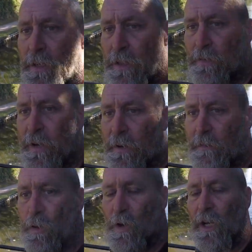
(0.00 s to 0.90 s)
3 or
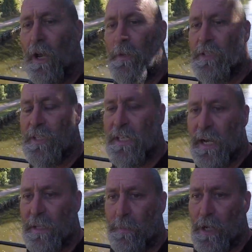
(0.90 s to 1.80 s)
4 kilometres
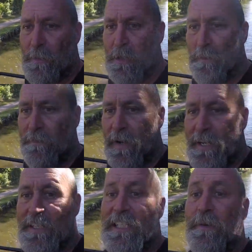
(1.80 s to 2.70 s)
down the Birmingham and
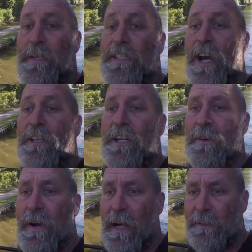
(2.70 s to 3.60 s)
Paisley, and we're turning
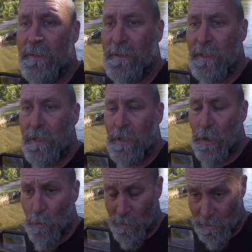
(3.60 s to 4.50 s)
around.
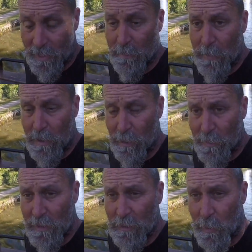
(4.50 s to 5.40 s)
We're going to head back up
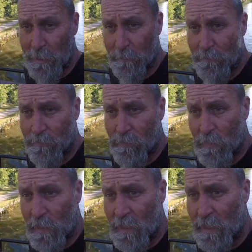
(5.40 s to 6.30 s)
this way
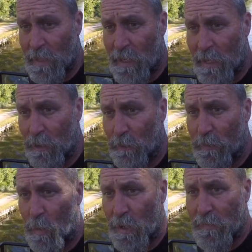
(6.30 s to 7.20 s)
and look
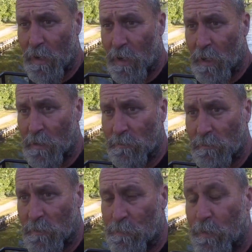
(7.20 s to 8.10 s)
for one of our
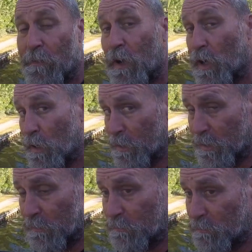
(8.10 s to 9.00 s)
preferred
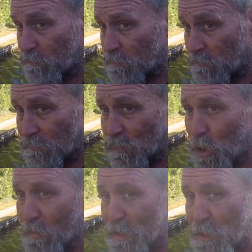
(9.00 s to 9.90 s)
mooring